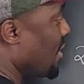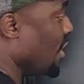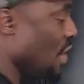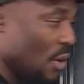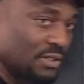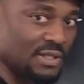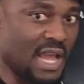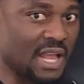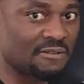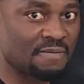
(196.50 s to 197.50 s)
Note
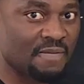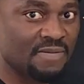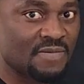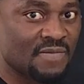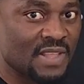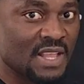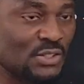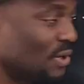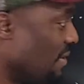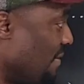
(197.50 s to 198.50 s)
that.
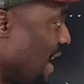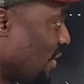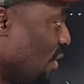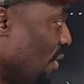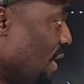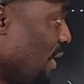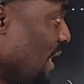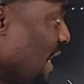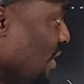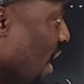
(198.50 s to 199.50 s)
So the factorial
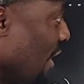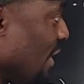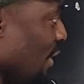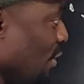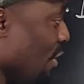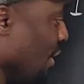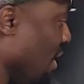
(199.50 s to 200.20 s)
is not the is